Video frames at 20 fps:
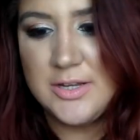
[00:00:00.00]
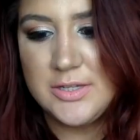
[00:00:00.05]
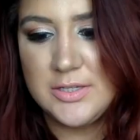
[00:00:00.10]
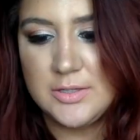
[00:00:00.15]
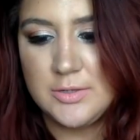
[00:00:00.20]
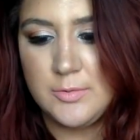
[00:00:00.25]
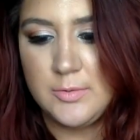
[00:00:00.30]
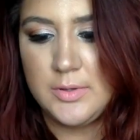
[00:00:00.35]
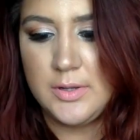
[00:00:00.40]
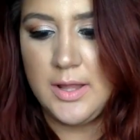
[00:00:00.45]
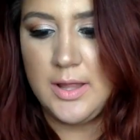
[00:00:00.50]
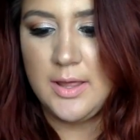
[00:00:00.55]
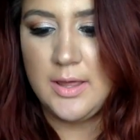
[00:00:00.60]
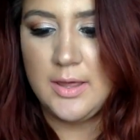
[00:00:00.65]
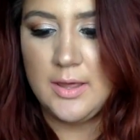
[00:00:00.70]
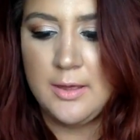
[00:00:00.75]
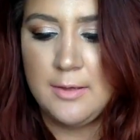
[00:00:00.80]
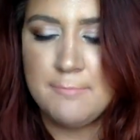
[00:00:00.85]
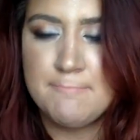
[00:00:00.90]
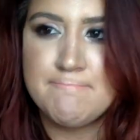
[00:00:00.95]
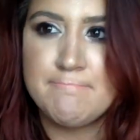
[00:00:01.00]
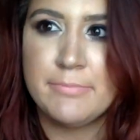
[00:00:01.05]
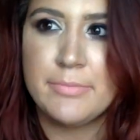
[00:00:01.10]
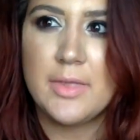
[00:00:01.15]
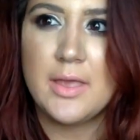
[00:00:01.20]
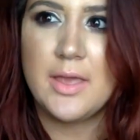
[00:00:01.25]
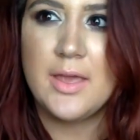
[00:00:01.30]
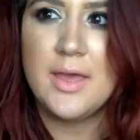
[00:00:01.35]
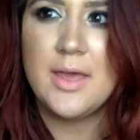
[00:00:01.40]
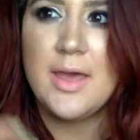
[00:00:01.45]
just would like,
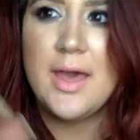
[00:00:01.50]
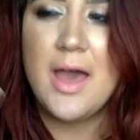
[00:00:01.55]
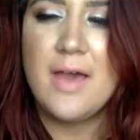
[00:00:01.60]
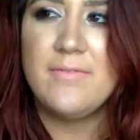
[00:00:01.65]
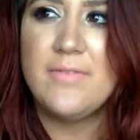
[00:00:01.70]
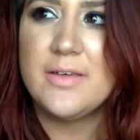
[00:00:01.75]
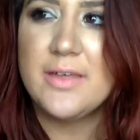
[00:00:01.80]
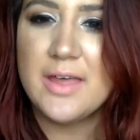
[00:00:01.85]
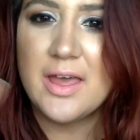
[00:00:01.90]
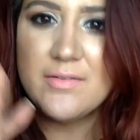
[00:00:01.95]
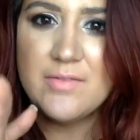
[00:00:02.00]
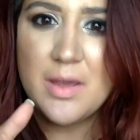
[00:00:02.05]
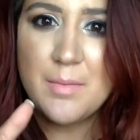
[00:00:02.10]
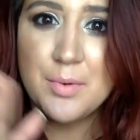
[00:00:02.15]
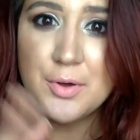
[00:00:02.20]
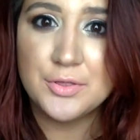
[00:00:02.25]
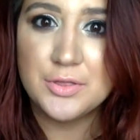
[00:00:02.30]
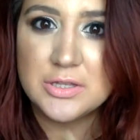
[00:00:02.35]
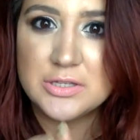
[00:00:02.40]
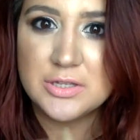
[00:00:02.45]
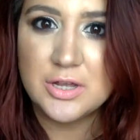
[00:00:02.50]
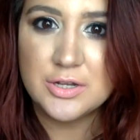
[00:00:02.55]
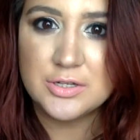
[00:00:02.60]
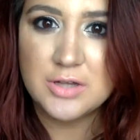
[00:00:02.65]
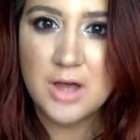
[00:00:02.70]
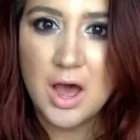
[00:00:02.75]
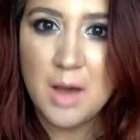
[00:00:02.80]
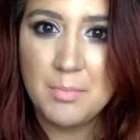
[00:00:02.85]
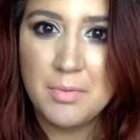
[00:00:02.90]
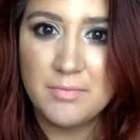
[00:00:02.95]
I feel like if I put this on
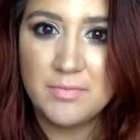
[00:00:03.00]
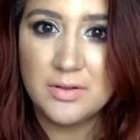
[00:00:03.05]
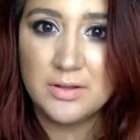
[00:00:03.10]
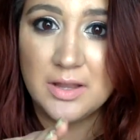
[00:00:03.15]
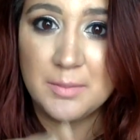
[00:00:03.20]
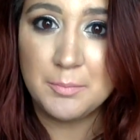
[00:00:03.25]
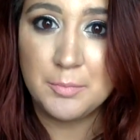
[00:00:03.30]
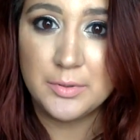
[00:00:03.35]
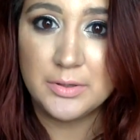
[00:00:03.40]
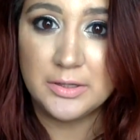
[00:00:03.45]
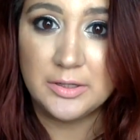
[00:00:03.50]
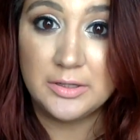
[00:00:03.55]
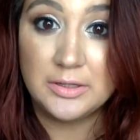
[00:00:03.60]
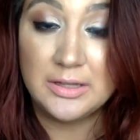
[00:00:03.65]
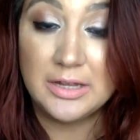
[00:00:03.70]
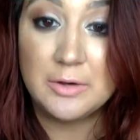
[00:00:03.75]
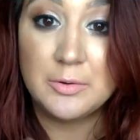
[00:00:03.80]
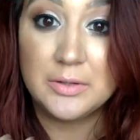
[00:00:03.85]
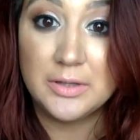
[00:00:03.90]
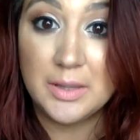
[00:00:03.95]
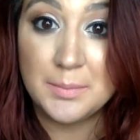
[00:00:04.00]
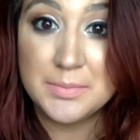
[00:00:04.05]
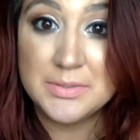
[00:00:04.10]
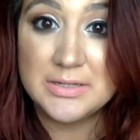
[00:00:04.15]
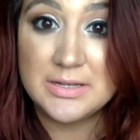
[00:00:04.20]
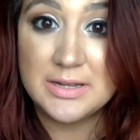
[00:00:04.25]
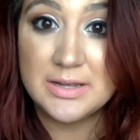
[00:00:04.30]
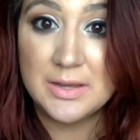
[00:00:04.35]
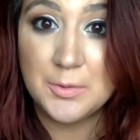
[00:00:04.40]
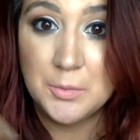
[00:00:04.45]
top of a liquid
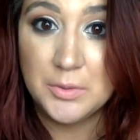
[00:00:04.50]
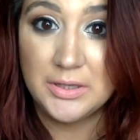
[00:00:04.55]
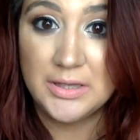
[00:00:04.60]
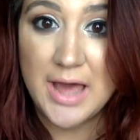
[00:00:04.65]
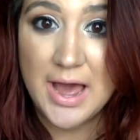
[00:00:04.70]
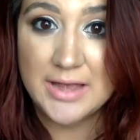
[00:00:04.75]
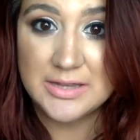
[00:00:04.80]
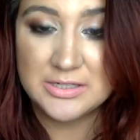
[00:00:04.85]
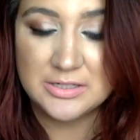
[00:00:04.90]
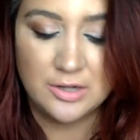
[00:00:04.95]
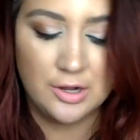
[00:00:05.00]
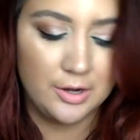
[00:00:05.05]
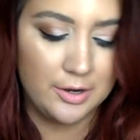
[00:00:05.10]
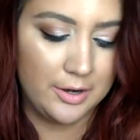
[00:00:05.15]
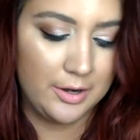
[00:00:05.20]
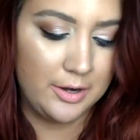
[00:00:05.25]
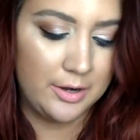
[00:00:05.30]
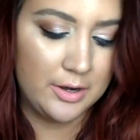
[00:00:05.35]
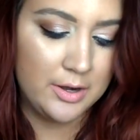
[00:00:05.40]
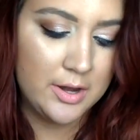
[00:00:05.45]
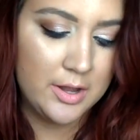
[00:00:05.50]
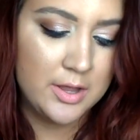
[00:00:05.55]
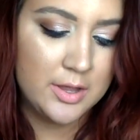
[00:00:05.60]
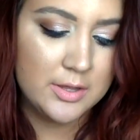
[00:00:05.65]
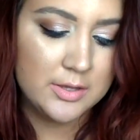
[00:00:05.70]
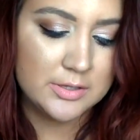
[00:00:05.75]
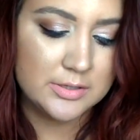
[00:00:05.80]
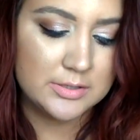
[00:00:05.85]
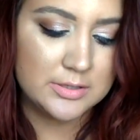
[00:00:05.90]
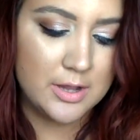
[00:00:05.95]
lipstick, it would last longer.
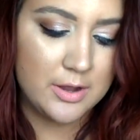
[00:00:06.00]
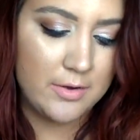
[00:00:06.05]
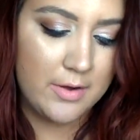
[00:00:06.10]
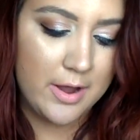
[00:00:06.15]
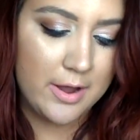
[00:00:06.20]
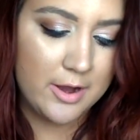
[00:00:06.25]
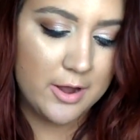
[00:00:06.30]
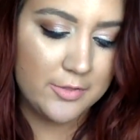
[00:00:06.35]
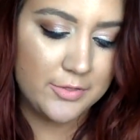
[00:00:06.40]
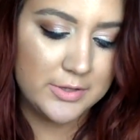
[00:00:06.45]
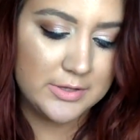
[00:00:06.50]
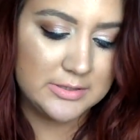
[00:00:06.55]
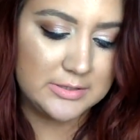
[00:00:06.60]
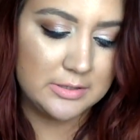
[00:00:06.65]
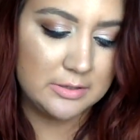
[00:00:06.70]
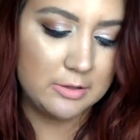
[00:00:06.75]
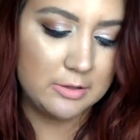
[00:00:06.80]
So I got this to